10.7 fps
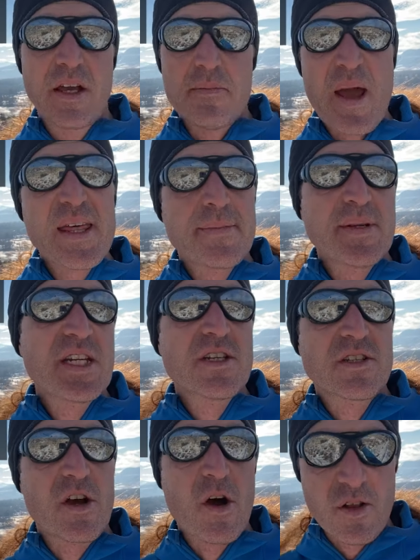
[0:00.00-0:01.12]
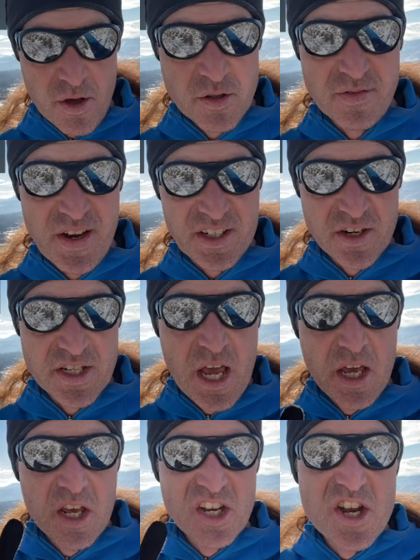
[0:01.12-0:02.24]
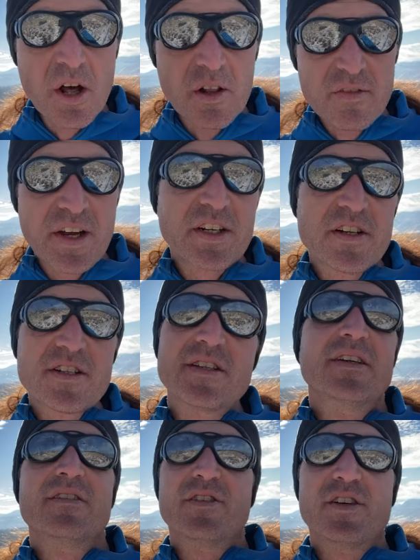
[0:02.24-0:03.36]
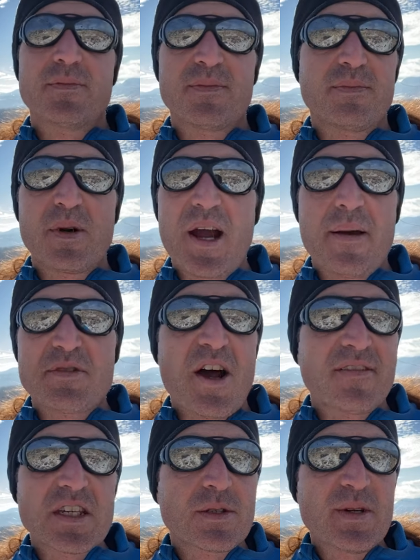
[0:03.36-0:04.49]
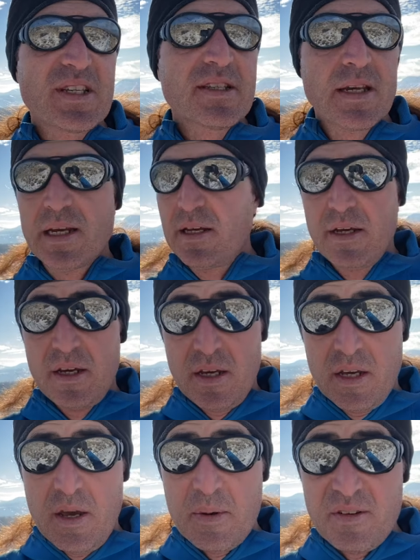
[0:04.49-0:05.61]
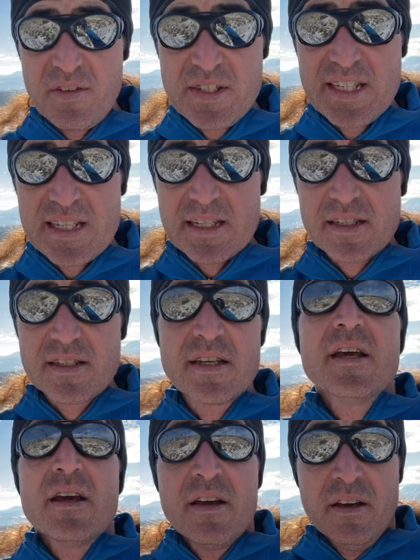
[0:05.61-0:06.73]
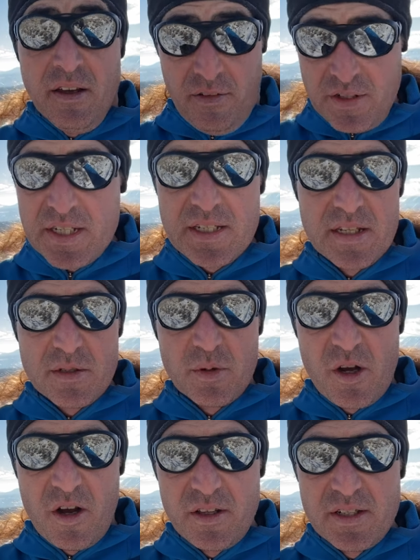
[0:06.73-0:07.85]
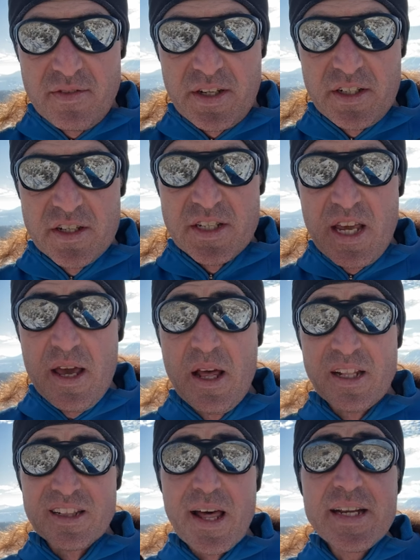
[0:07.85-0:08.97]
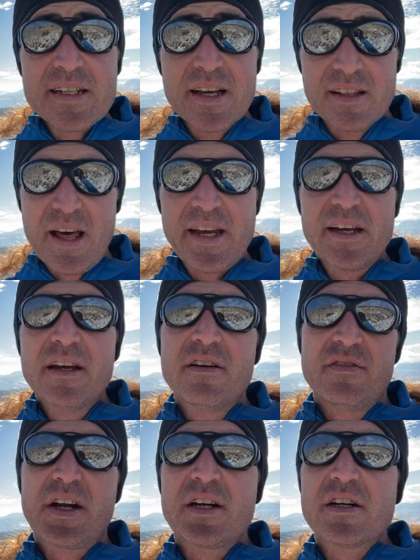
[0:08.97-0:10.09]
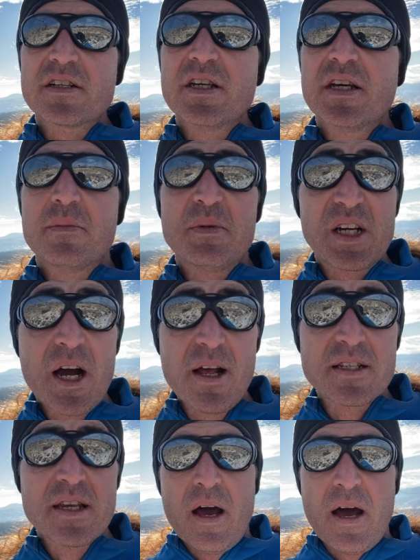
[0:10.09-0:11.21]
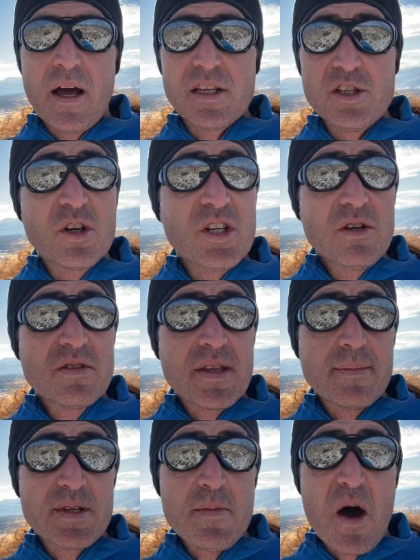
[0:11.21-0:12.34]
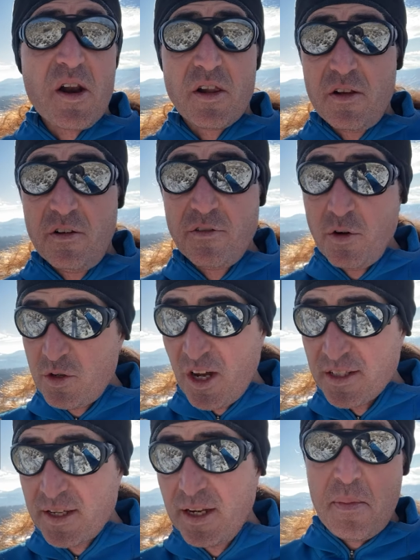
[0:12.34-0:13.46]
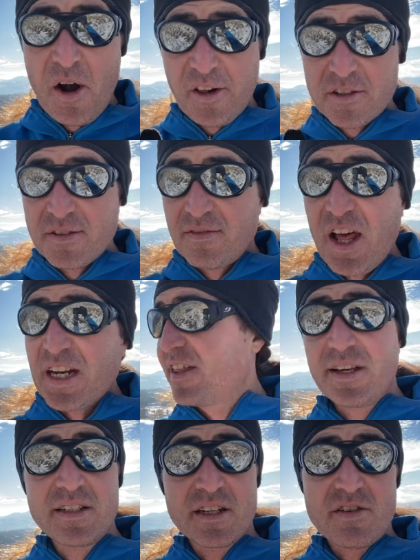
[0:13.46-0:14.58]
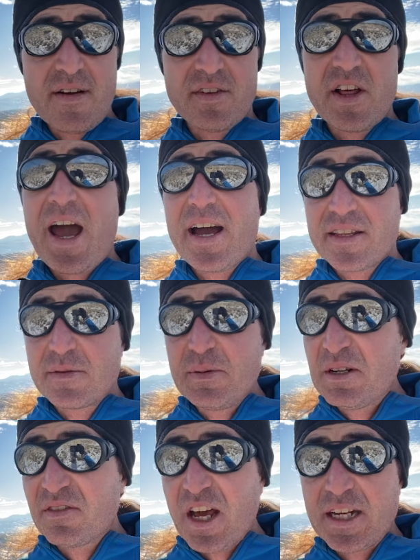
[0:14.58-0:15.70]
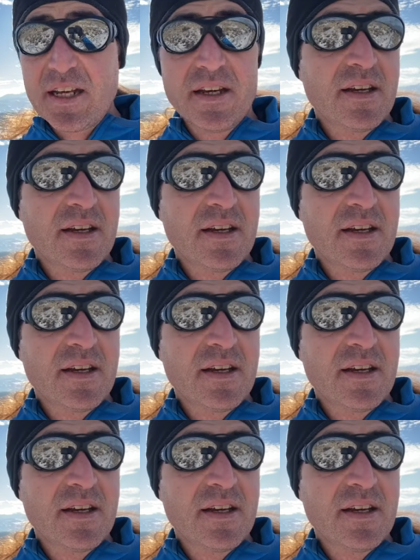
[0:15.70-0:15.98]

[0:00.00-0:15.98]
Mathematicians call those vectors null vectors for perhaps obvious reasons, but physicists physicists will call these vectors light-like vectors because uh, you can use them to model photons, particles of light, things that travel at the speed of light.